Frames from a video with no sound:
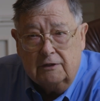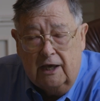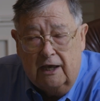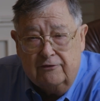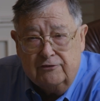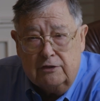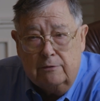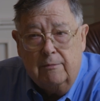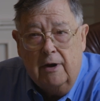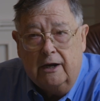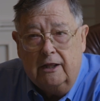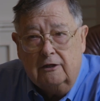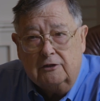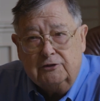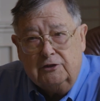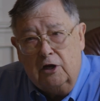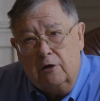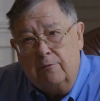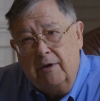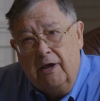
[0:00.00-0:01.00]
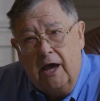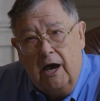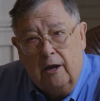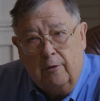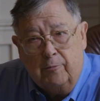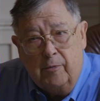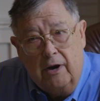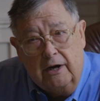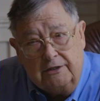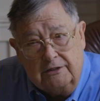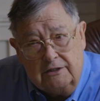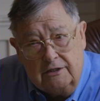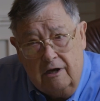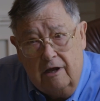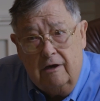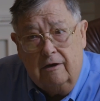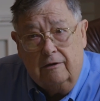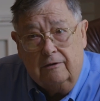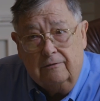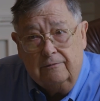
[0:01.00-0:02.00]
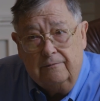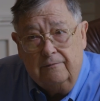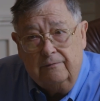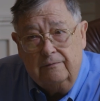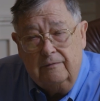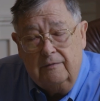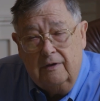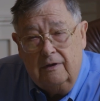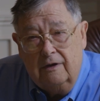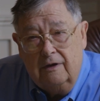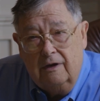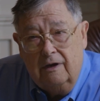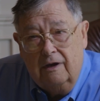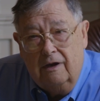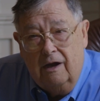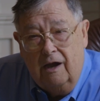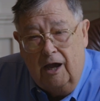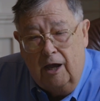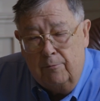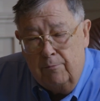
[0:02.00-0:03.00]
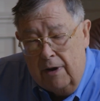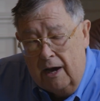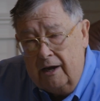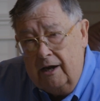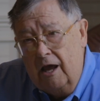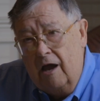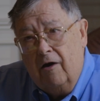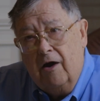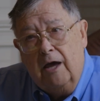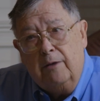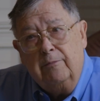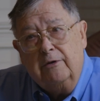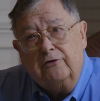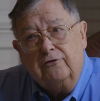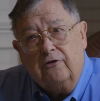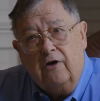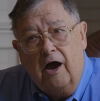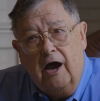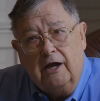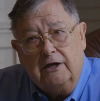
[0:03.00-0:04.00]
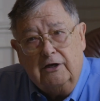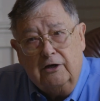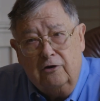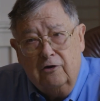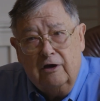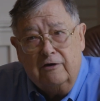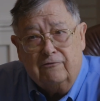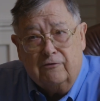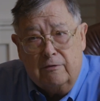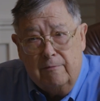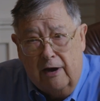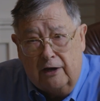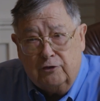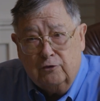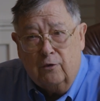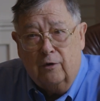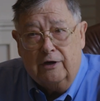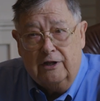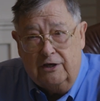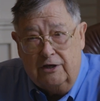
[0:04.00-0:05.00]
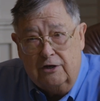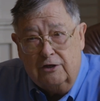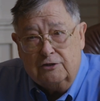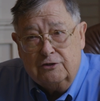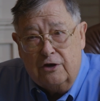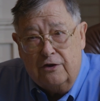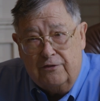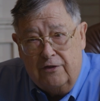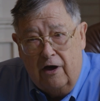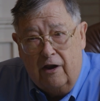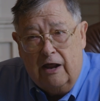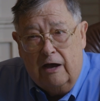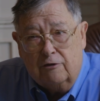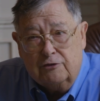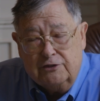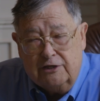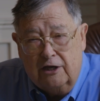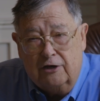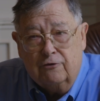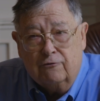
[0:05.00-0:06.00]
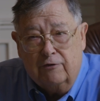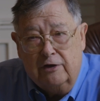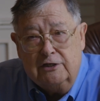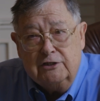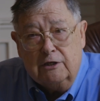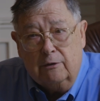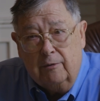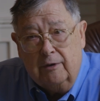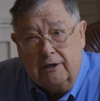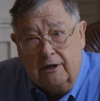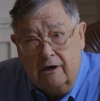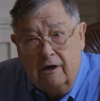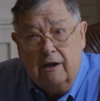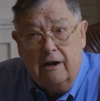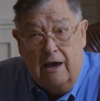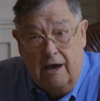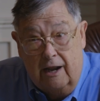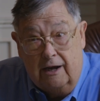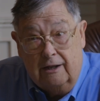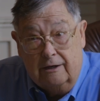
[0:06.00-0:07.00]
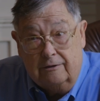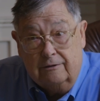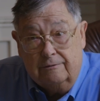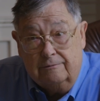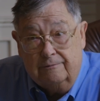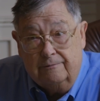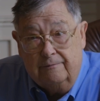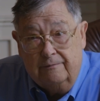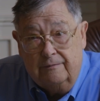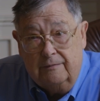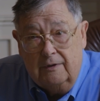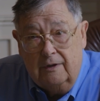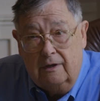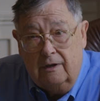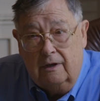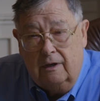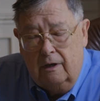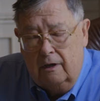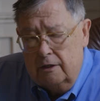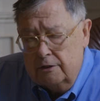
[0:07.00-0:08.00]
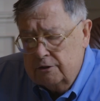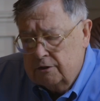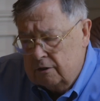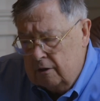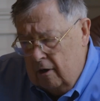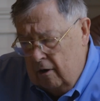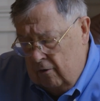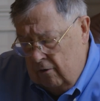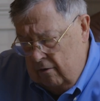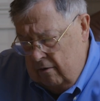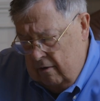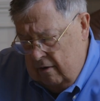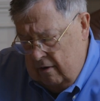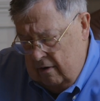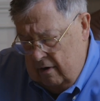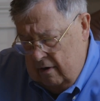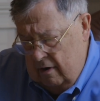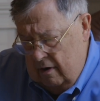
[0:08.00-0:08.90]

to have somebody else tell me how to practice law. And by now I'd been trying to do it for about 20 years and thought I was getting reasonably good at it. So